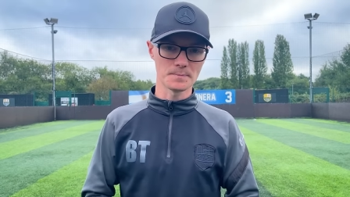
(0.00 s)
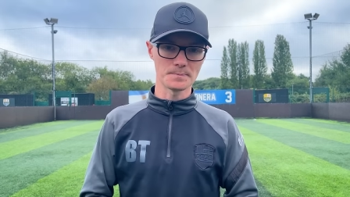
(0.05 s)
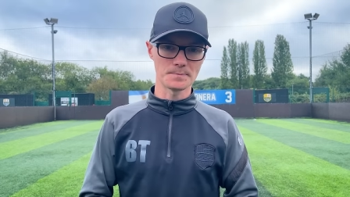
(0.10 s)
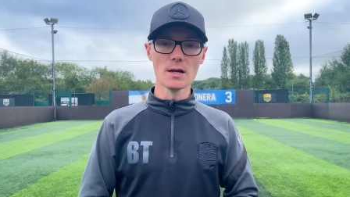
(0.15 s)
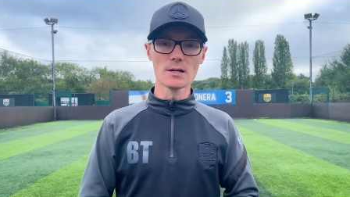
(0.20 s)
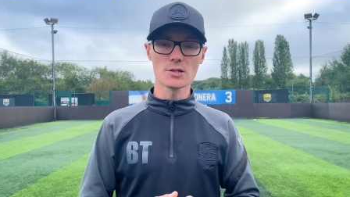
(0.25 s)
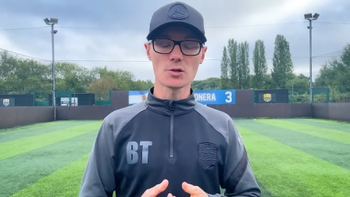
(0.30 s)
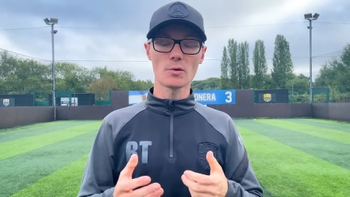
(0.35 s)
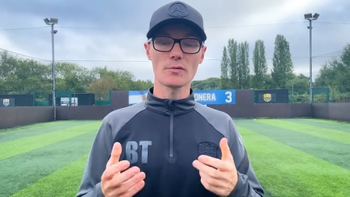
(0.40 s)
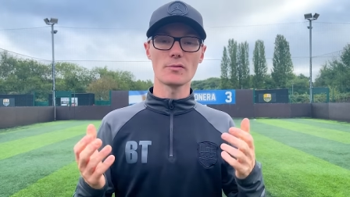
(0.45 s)

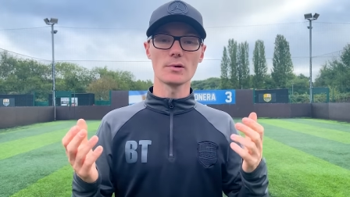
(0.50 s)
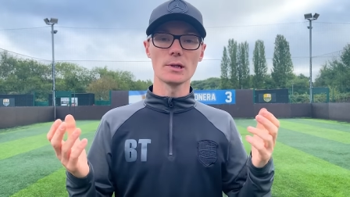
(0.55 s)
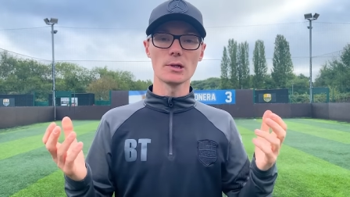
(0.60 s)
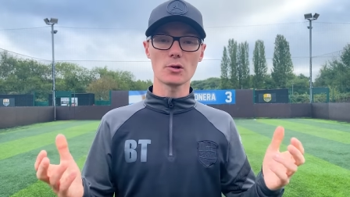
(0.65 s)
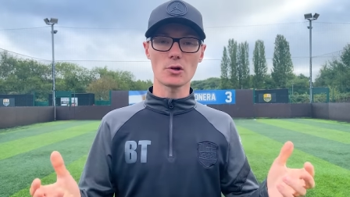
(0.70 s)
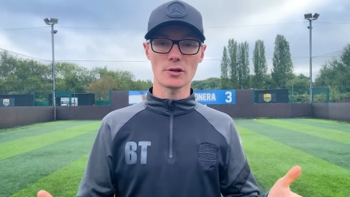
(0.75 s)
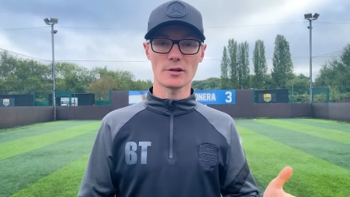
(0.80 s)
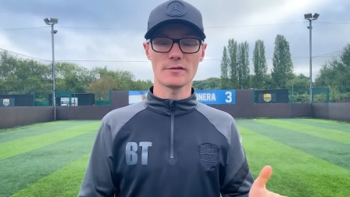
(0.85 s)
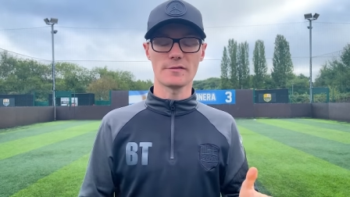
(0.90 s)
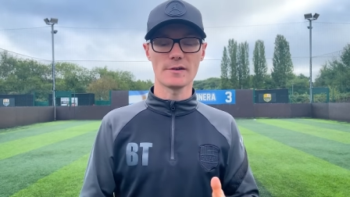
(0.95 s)
So if we look
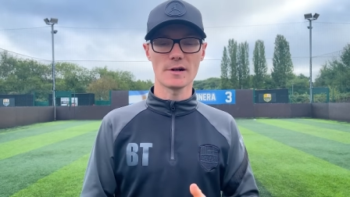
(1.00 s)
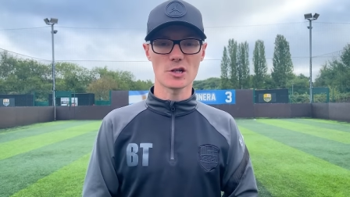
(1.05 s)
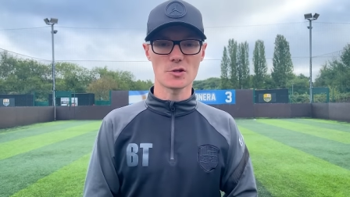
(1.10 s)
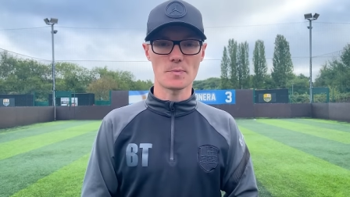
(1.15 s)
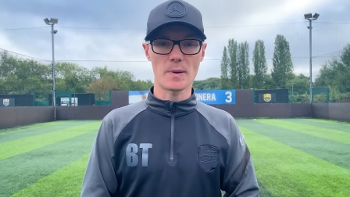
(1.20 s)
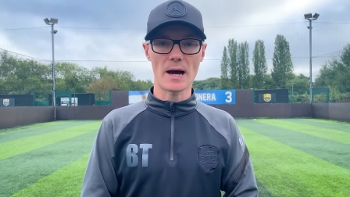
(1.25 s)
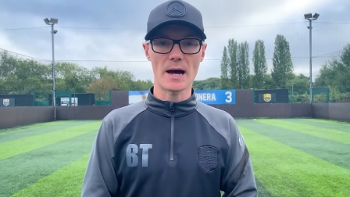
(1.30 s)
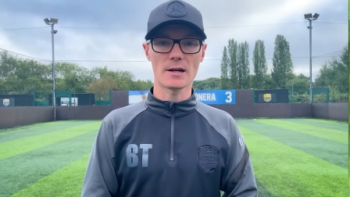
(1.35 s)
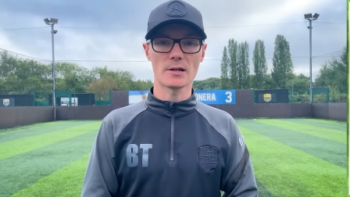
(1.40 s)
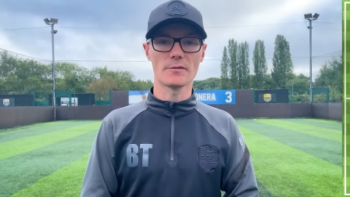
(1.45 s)
at the first
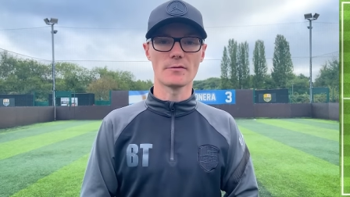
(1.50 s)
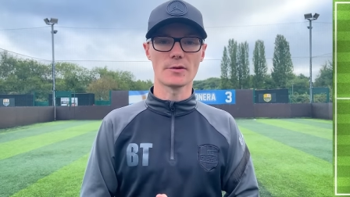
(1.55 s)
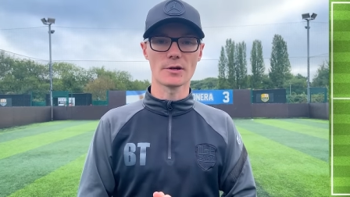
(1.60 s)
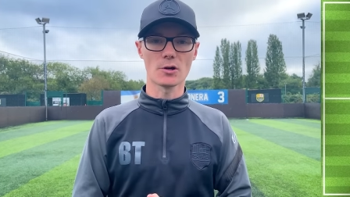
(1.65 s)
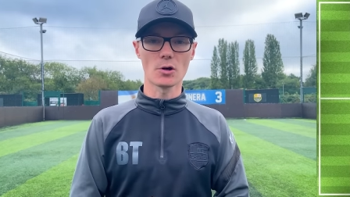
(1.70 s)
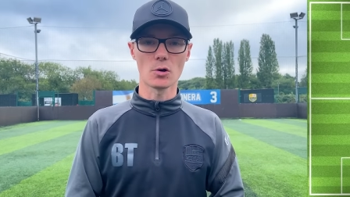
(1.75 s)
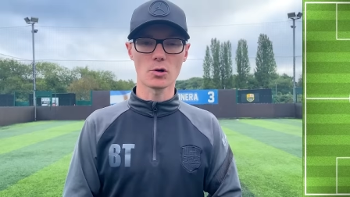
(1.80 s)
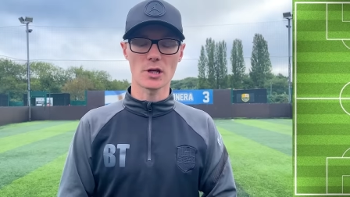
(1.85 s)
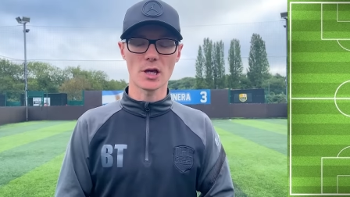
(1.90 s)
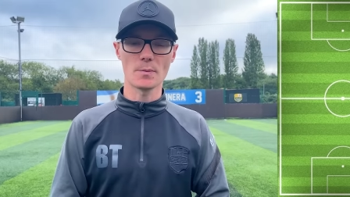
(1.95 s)
pattern of the
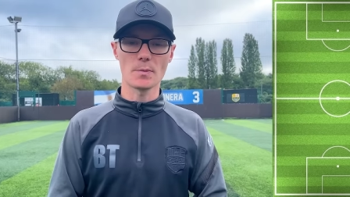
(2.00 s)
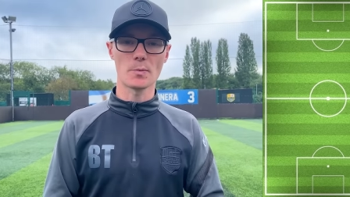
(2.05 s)
goalkeeper